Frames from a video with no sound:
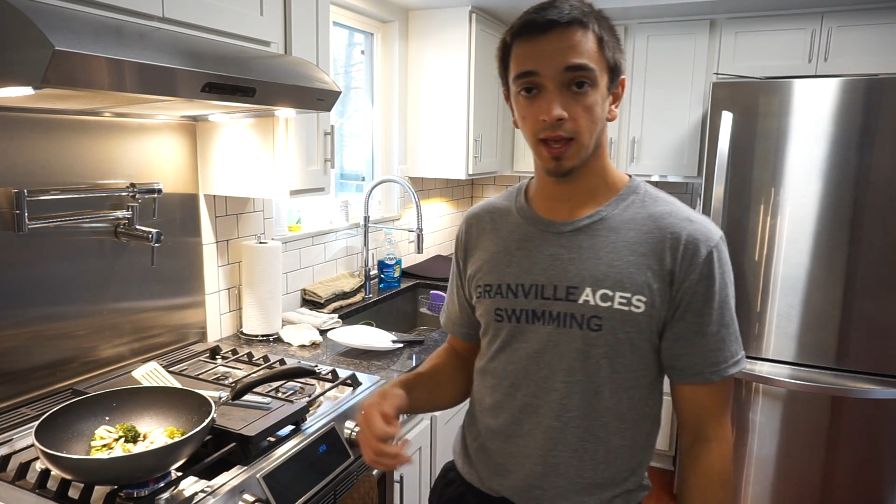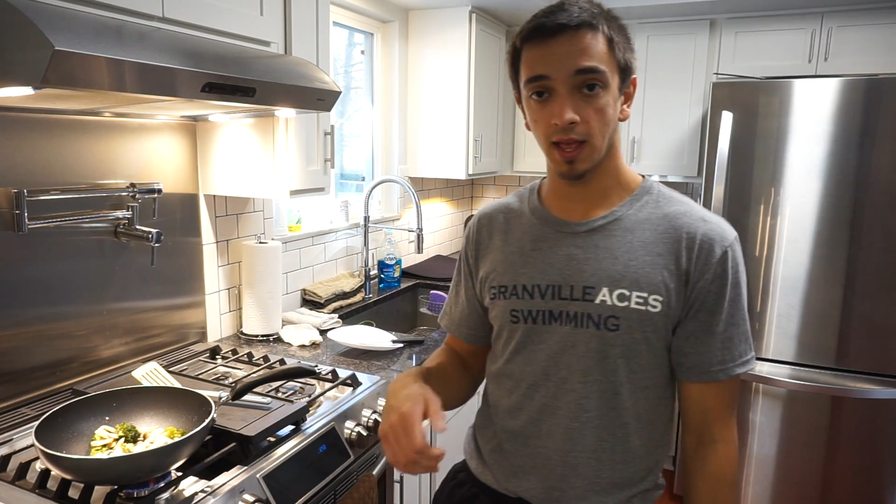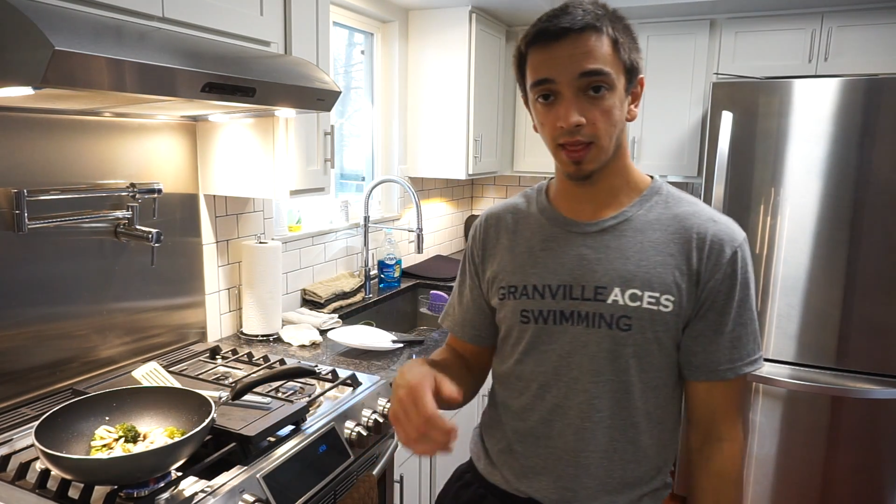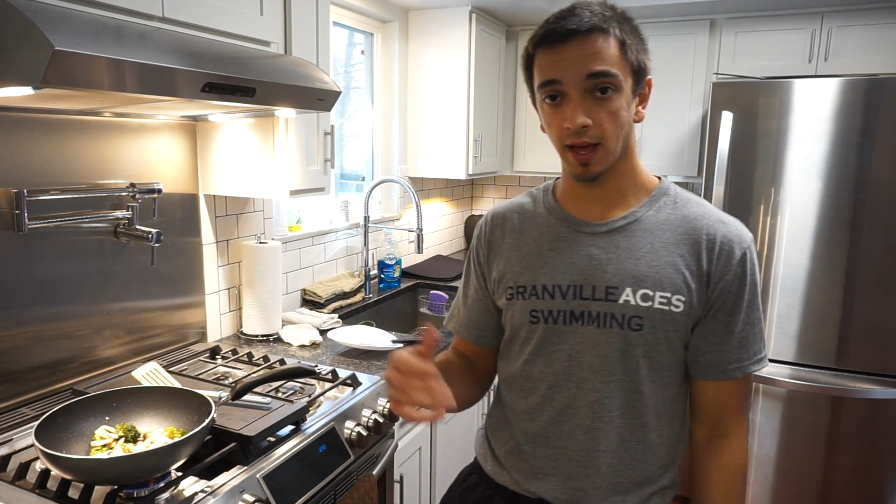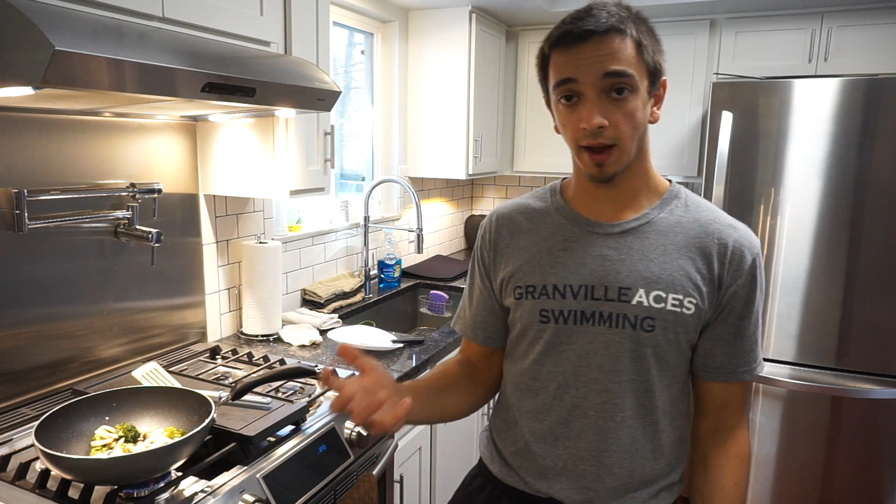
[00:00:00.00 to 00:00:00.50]

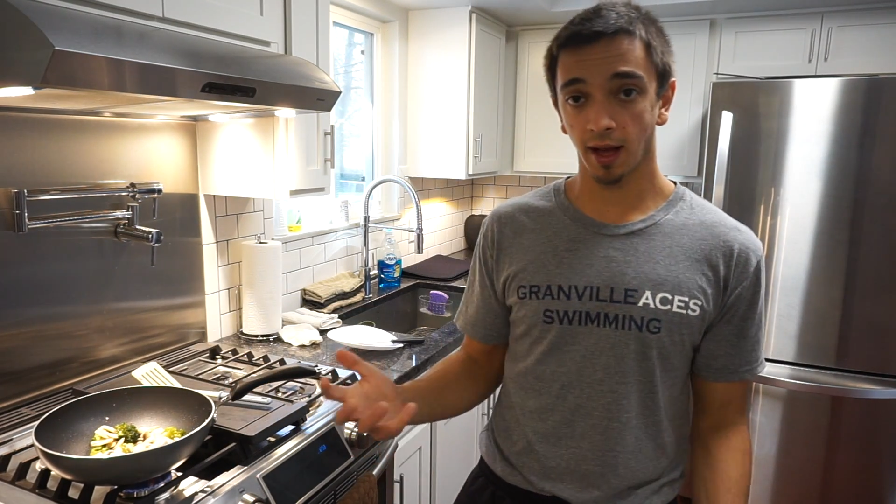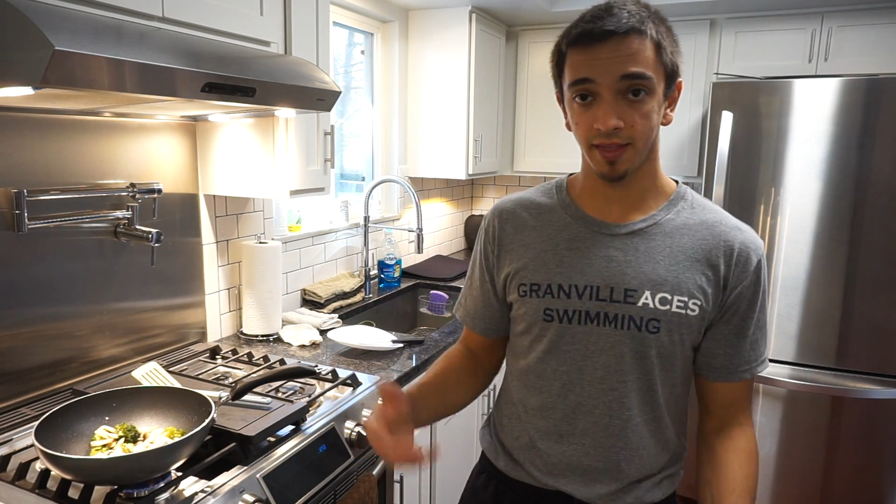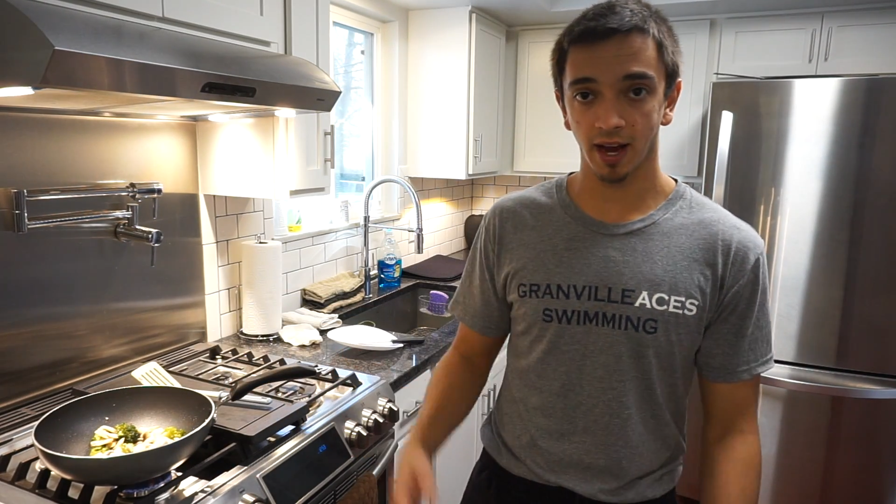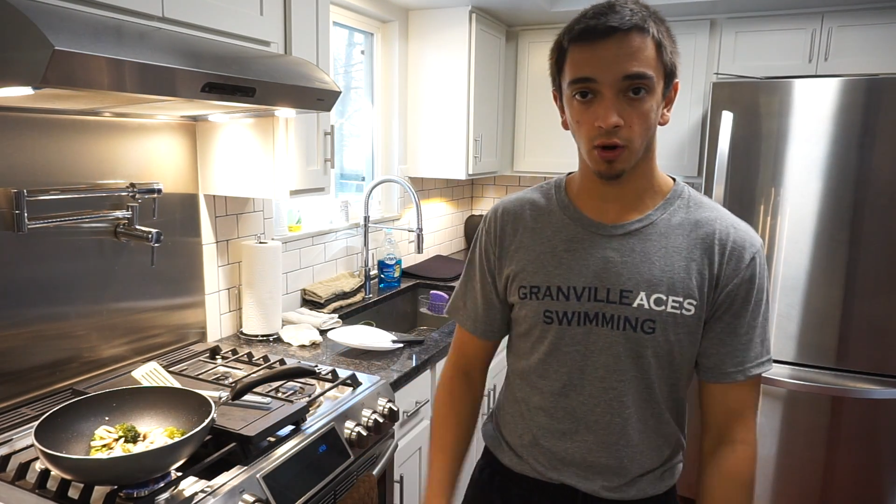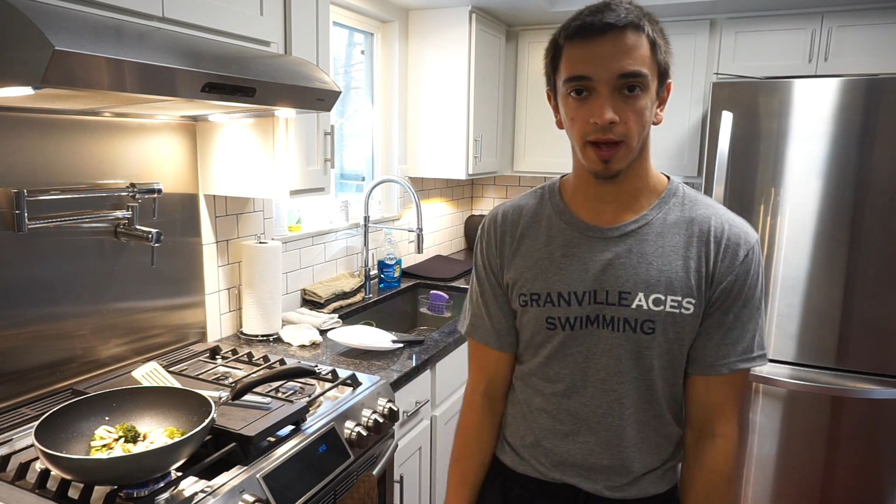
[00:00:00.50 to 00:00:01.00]
and then
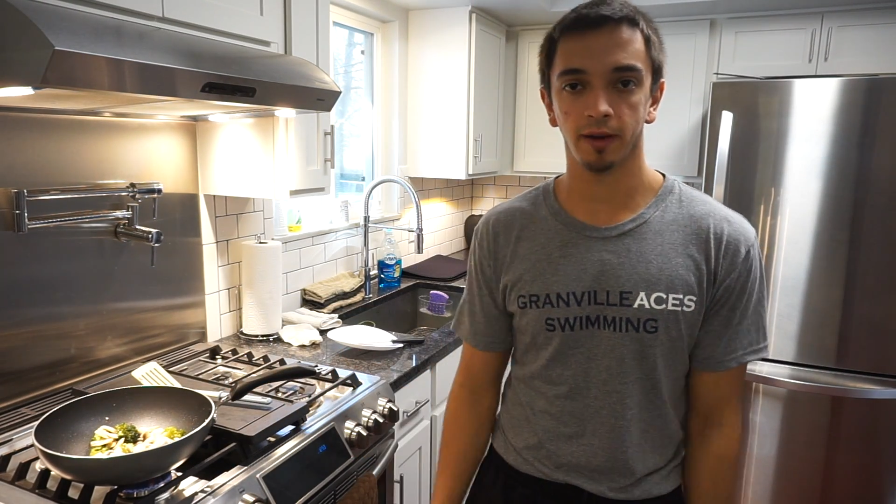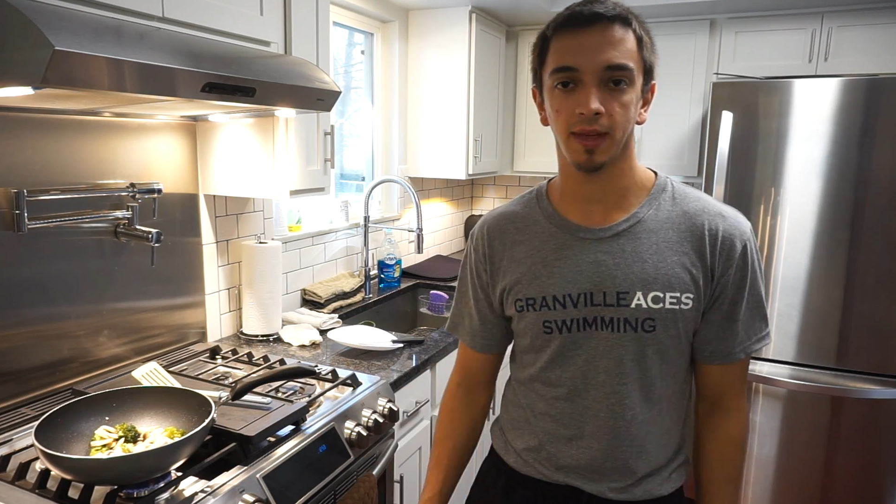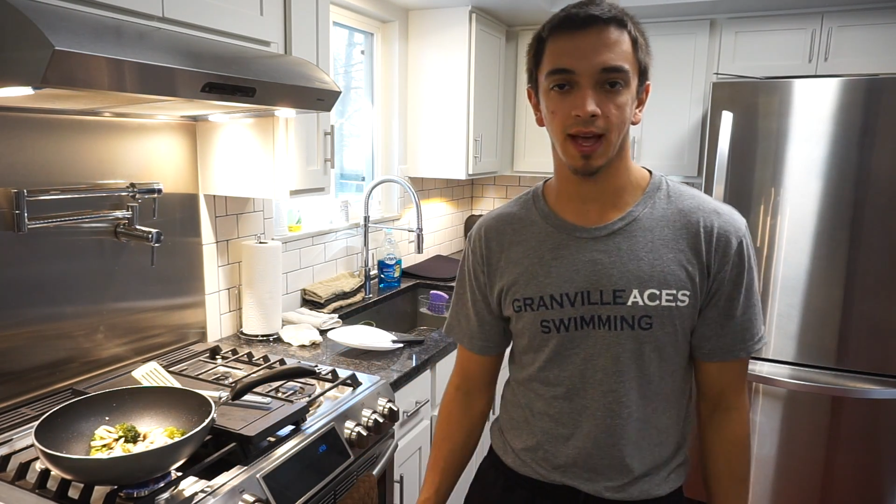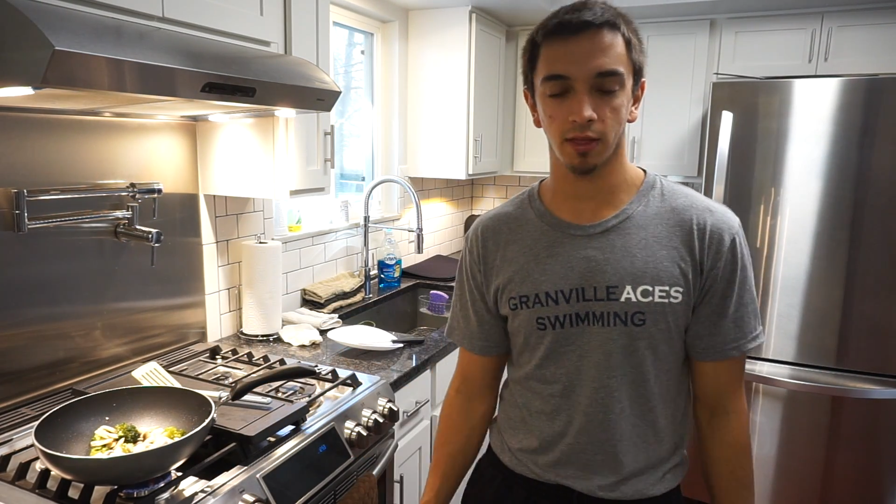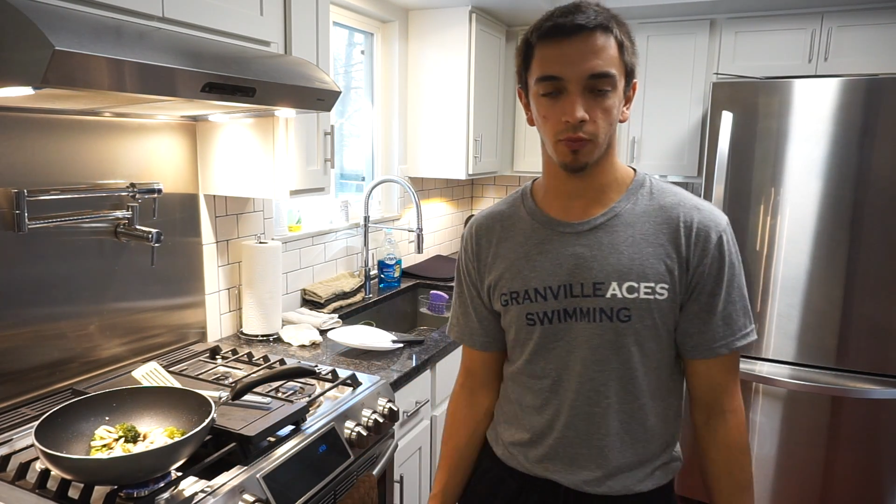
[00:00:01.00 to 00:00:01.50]
that'll kind of
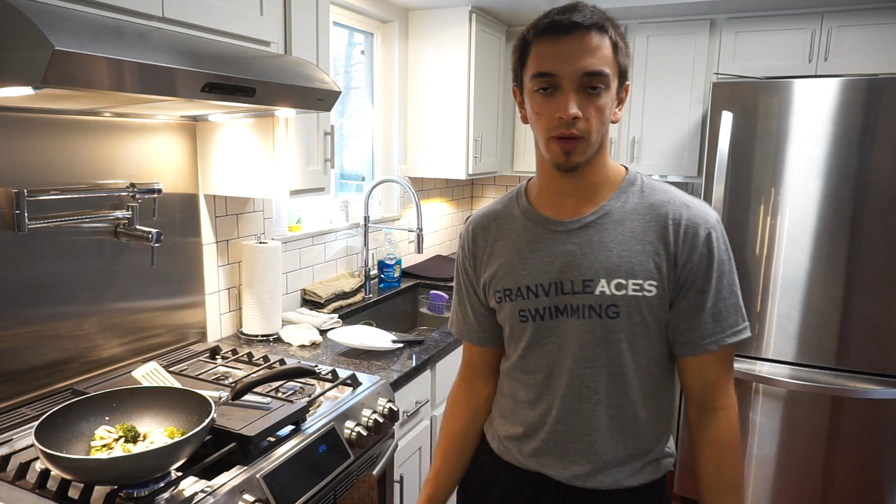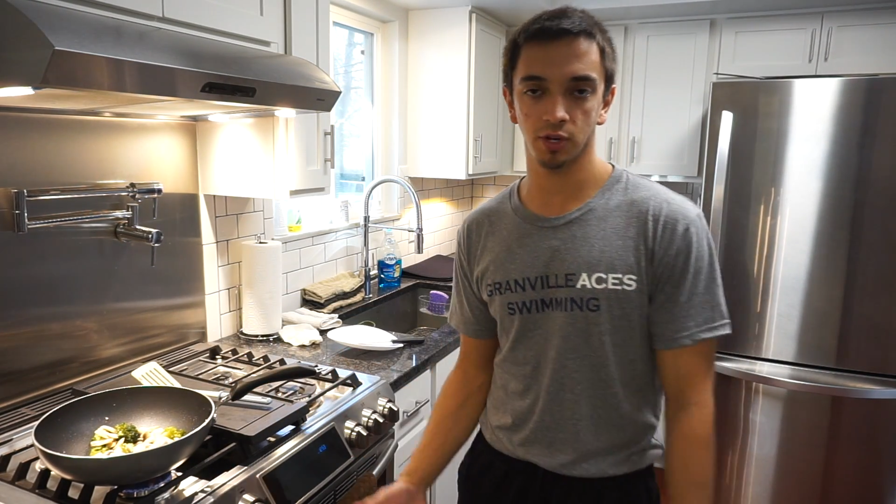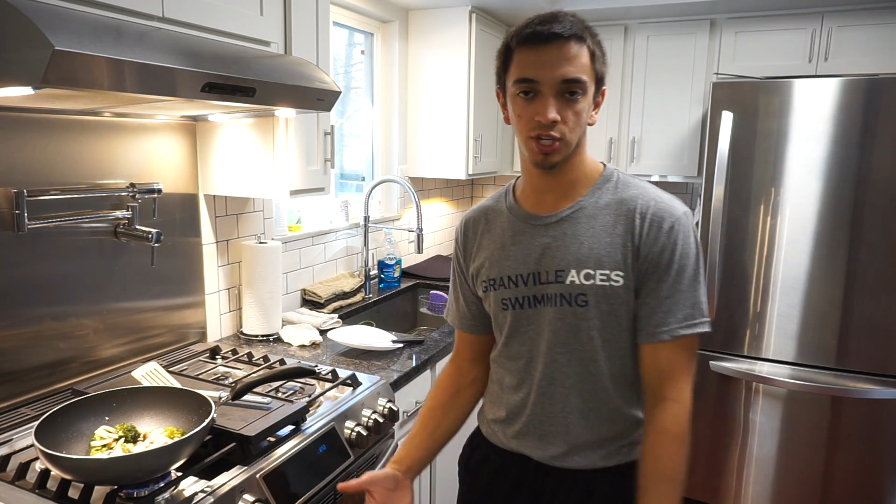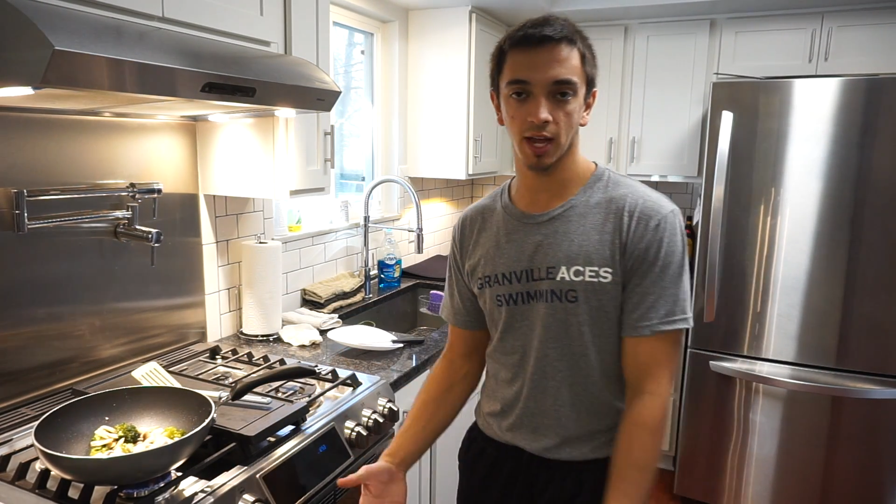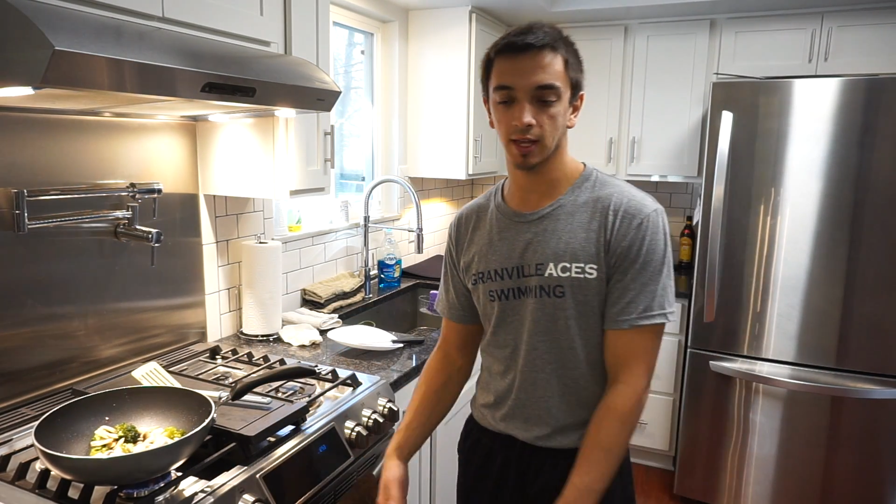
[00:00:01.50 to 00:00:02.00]
be how the way
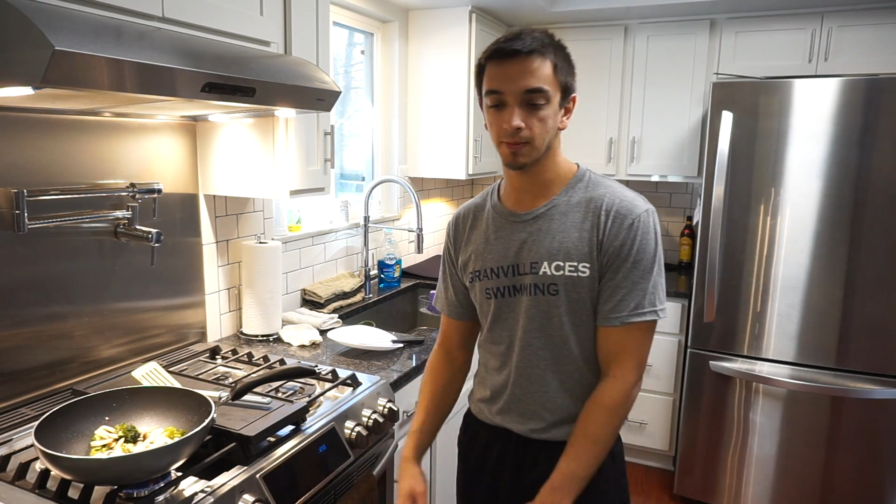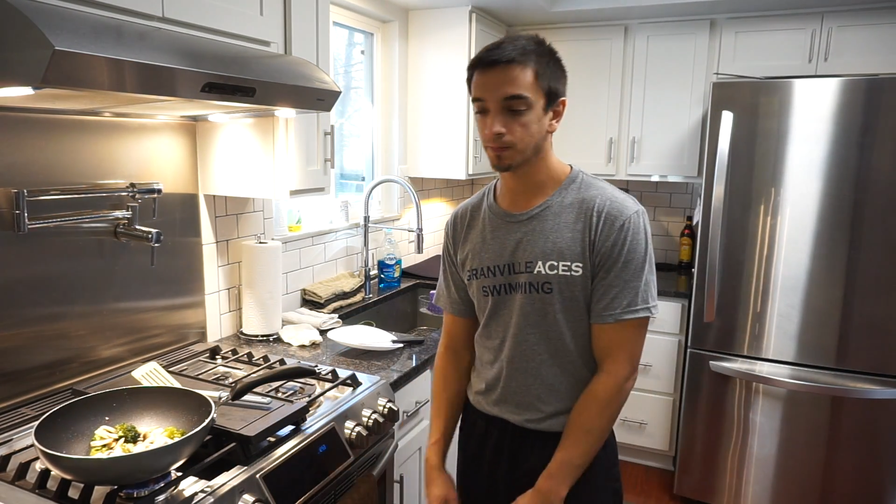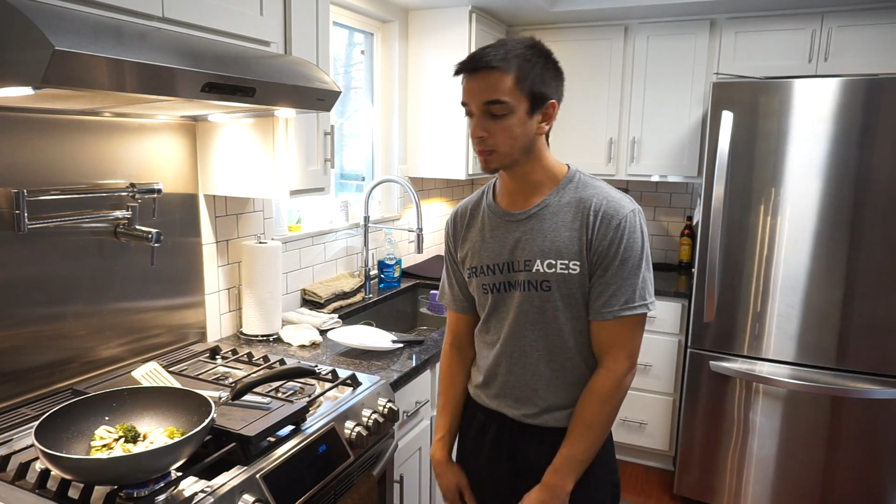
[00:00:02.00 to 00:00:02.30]
we check it.